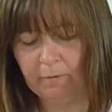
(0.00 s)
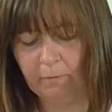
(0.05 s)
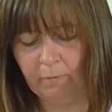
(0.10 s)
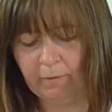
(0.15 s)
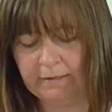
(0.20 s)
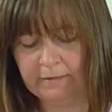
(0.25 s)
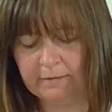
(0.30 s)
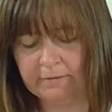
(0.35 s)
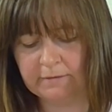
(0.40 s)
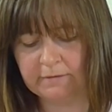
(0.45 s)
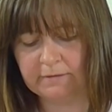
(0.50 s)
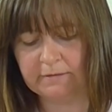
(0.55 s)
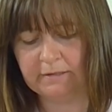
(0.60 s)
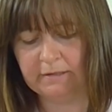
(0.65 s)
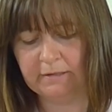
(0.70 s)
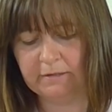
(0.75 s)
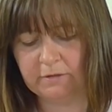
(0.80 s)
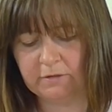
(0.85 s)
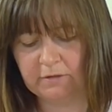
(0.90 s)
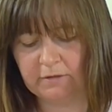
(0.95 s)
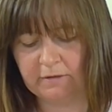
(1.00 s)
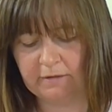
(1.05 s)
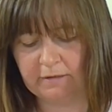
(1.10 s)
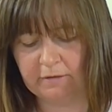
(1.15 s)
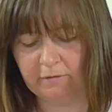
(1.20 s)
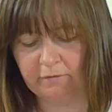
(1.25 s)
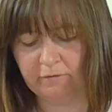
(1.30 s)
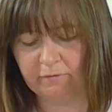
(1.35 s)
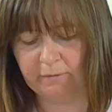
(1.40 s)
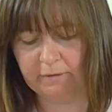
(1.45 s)
way to stitch. And
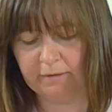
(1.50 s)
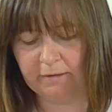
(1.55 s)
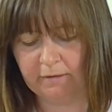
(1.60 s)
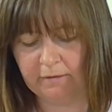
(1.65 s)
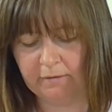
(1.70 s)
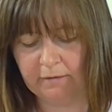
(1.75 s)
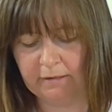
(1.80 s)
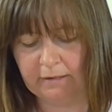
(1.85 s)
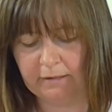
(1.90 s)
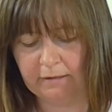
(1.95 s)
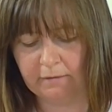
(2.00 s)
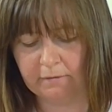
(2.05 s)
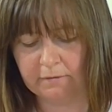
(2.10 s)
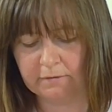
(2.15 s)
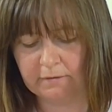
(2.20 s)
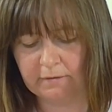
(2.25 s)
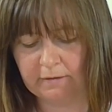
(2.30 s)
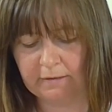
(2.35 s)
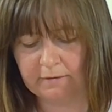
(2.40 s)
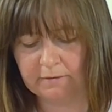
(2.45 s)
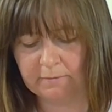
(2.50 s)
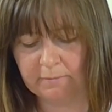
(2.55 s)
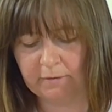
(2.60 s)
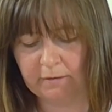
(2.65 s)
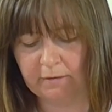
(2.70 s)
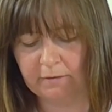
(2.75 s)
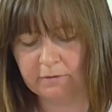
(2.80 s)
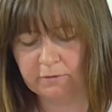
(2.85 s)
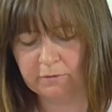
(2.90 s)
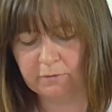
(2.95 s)
then off we go again. So there's
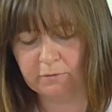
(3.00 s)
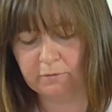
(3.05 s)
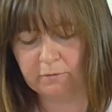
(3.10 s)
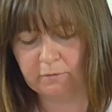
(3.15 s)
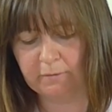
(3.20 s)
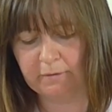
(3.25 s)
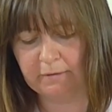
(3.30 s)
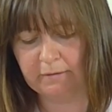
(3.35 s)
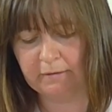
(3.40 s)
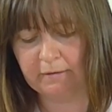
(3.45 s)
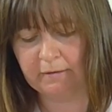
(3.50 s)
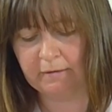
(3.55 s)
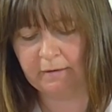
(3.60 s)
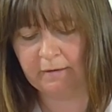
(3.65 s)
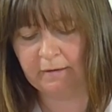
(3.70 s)
my short one,